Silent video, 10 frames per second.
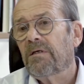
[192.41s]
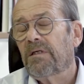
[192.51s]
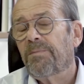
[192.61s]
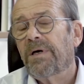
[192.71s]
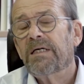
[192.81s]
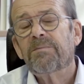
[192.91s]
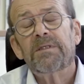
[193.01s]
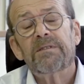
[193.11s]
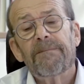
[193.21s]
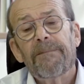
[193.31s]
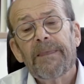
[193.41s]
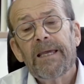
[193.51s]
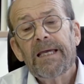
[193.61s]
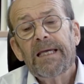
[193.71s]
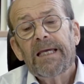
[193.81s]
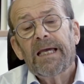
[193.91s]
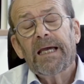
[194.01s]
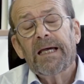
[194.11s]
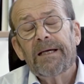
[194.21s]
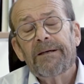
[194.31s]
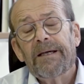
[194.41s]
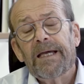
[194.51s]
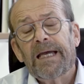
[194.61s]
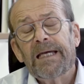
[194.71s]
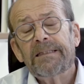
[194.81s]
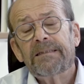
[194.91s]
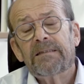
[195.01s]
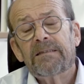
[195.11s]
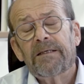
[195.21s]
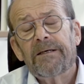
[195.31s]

department. It